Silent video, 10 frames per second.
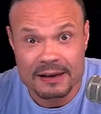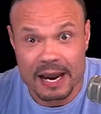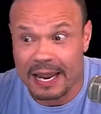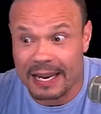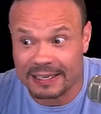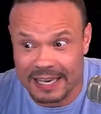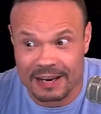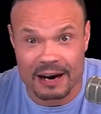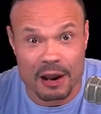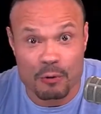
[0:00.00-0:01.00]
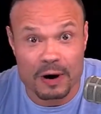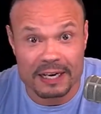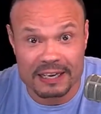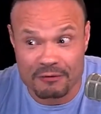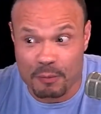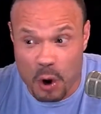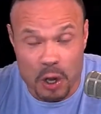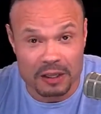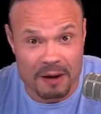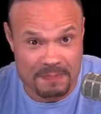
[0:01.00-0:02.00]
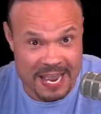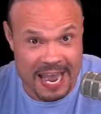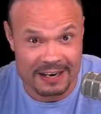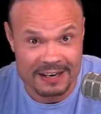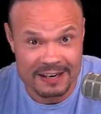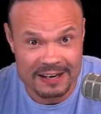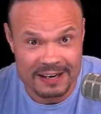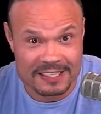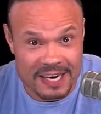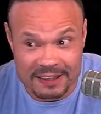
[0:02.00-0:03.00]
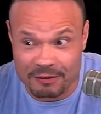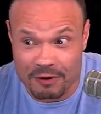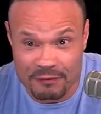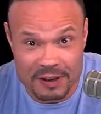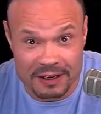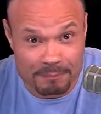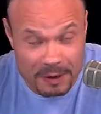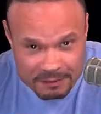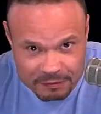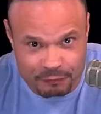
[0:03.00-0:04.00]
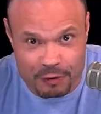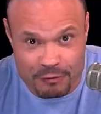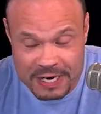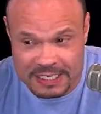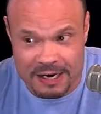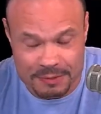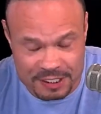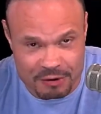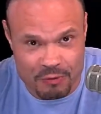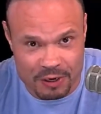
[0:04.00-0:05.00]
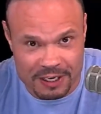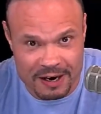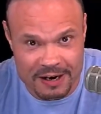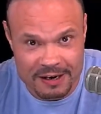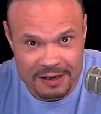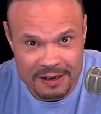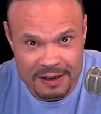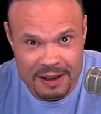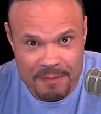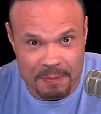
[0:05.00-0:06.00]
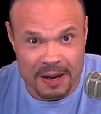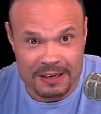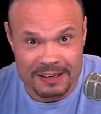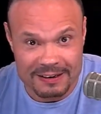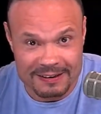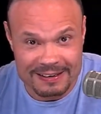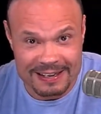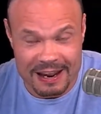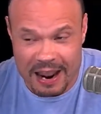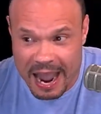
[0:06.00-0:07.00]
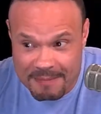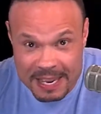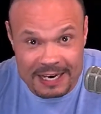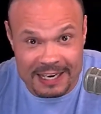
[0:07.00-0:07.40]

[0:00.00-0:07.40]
I don't want to give them all up yet. It's like the review for a reason. I'm still working on it, but I made a